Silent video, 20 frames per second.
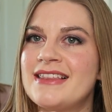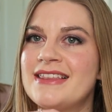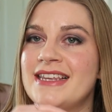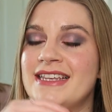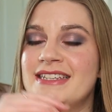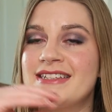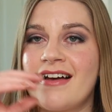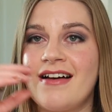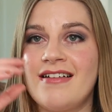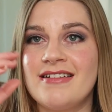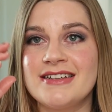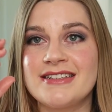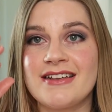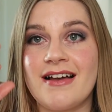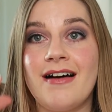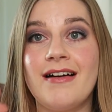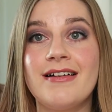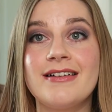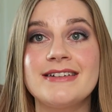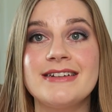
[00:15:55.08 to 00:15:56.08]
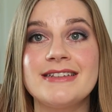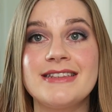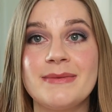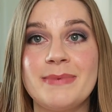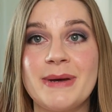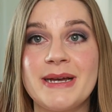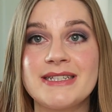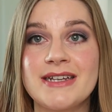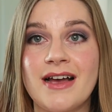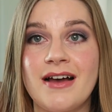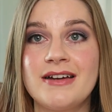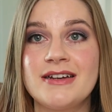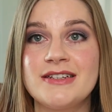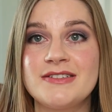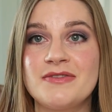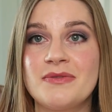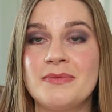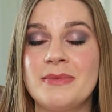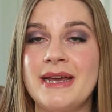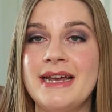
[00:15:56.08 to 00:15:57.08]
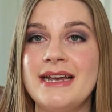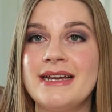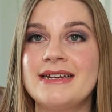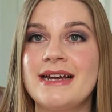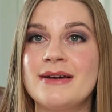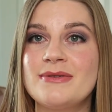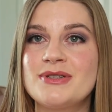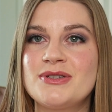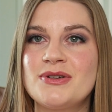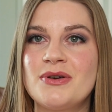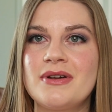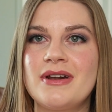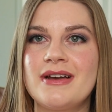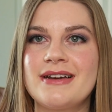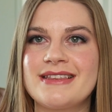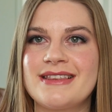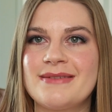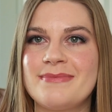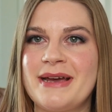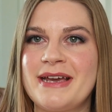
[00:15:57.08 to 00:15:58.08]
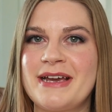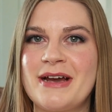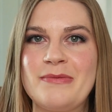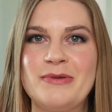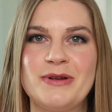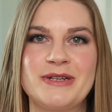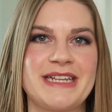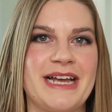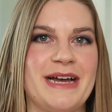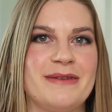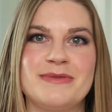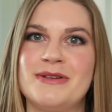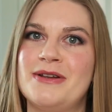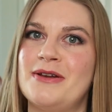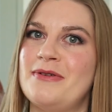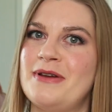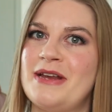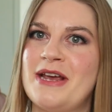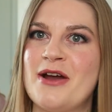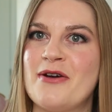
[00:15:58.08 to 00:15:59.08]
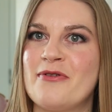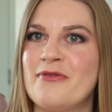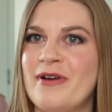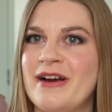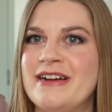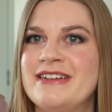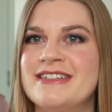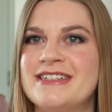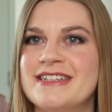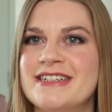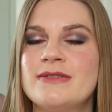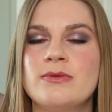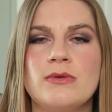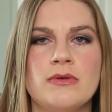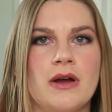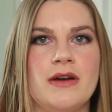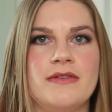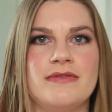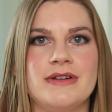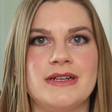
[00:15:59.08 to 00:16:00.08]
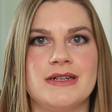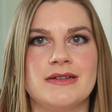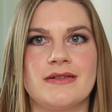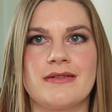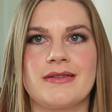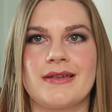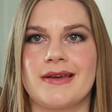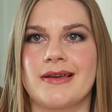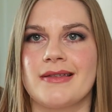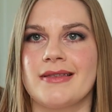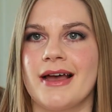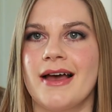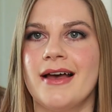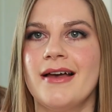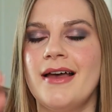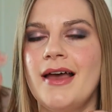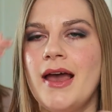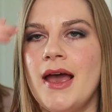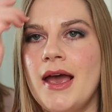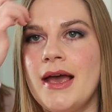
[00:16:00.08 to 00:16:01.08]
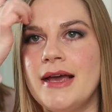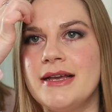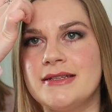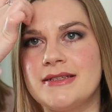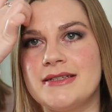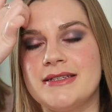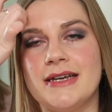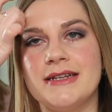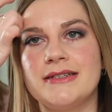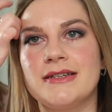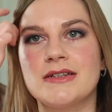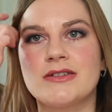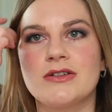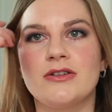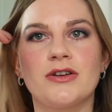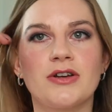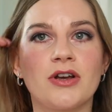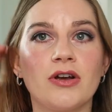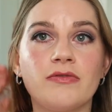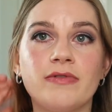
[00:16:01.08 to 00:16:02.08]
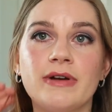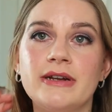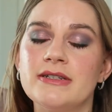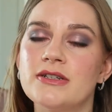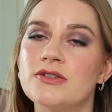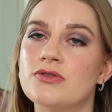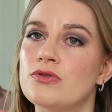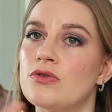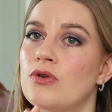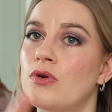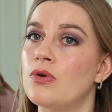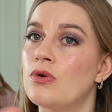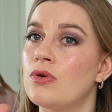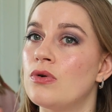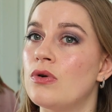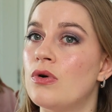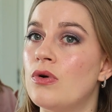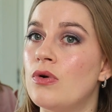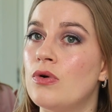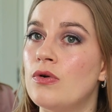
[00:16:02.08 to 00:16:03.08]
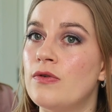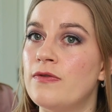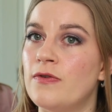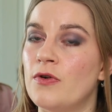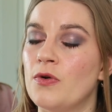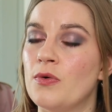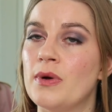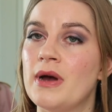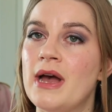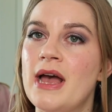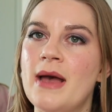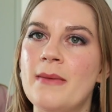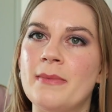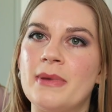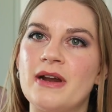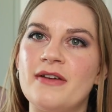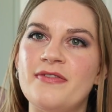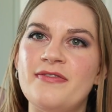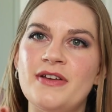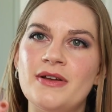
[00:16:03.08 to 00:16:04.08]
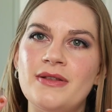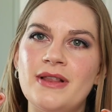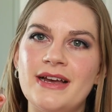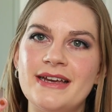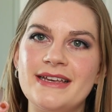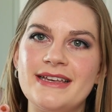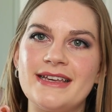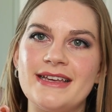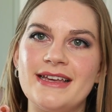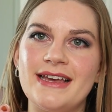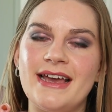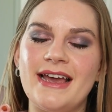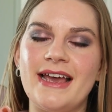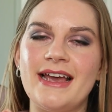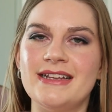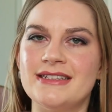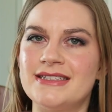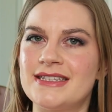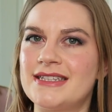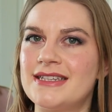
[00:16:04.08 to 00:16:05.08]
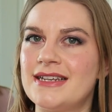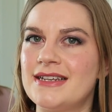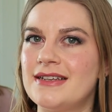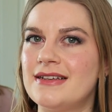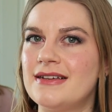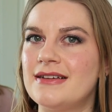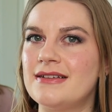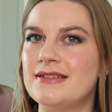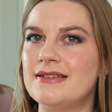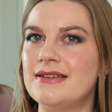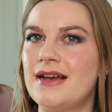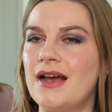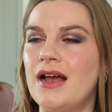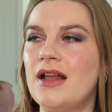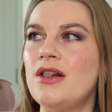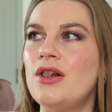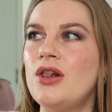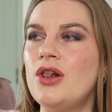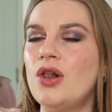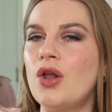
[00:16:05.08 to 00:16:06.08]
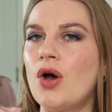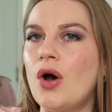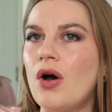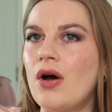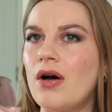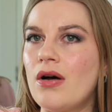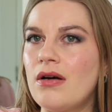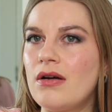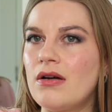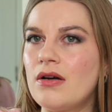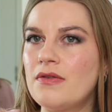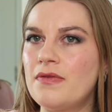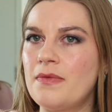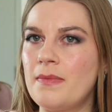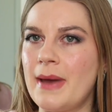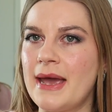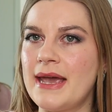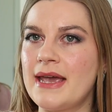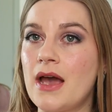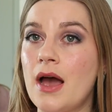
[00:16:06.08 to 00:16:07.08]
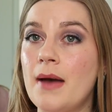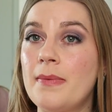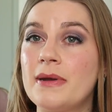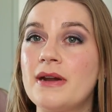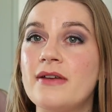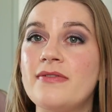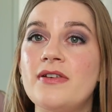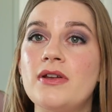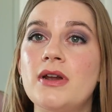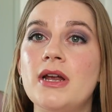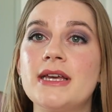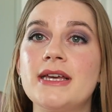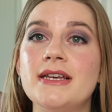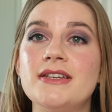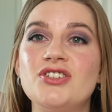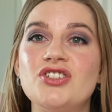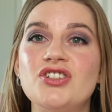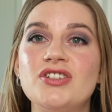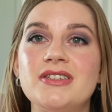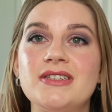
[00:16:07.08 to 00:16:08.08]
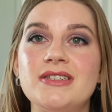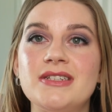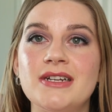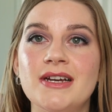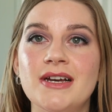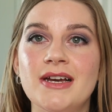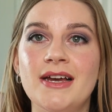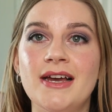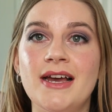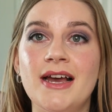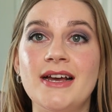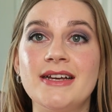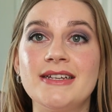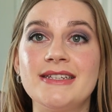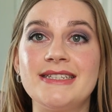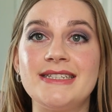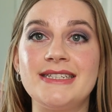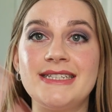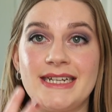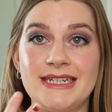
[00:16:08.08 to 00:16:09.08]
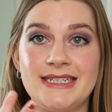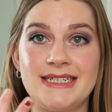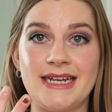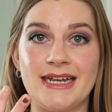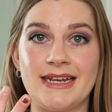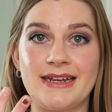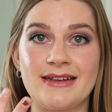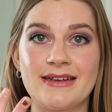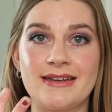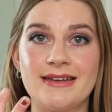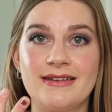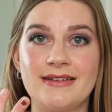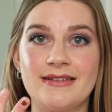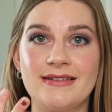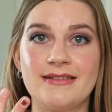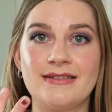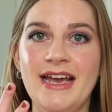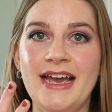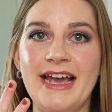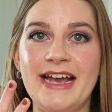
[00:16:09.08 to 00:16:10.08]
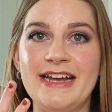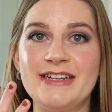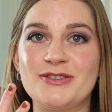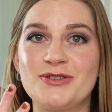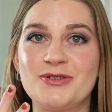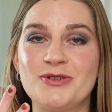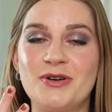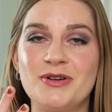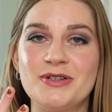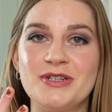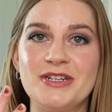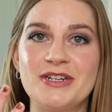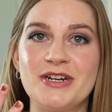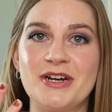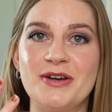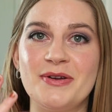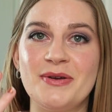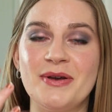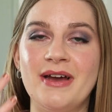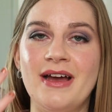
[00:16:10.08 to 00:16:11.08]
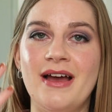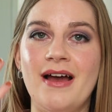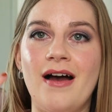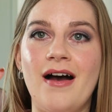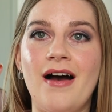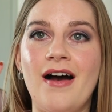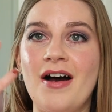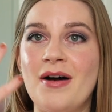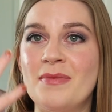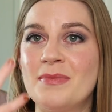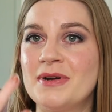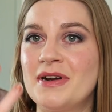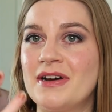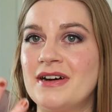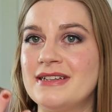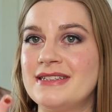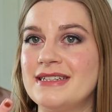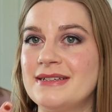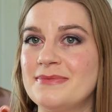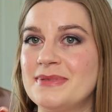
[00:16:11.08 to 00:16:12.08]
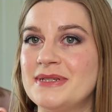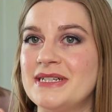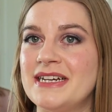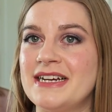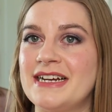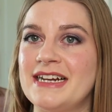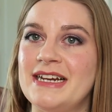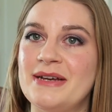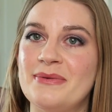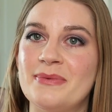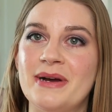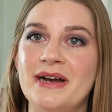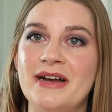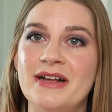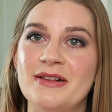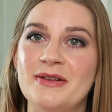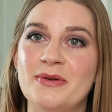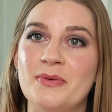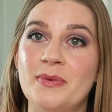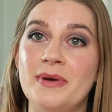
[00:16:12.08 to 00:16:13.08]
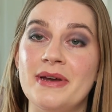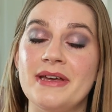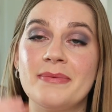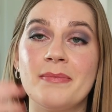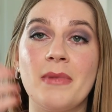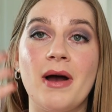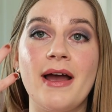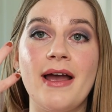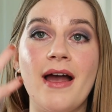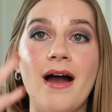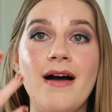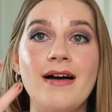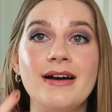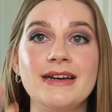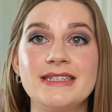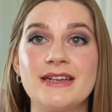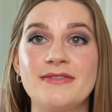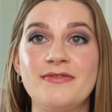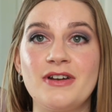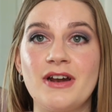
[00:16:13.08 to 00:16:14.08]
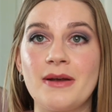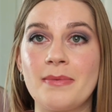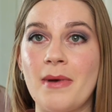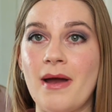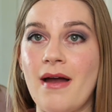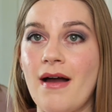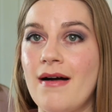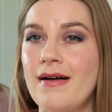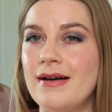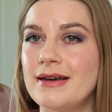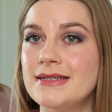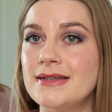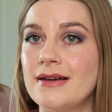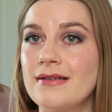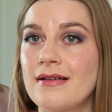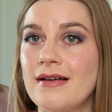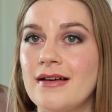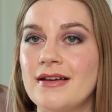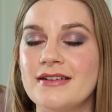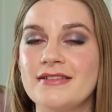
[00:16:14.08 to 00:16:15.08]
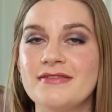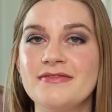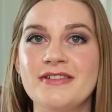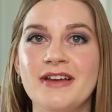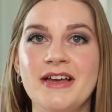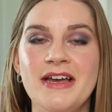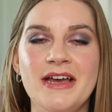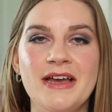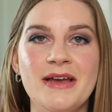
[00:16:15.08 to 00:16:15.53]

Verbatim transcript: these colours aren't the best colours for me. Now it's not like the makeup looks absolutely horrendous, well hopefully you're not thinking that. It doesn't look horrendous awful, but I feel like it's a lot of makeup and I feel like it's just sitting. It's not, you know, harmonising particularly well with my eyes. I feel like my eyes aren't kind of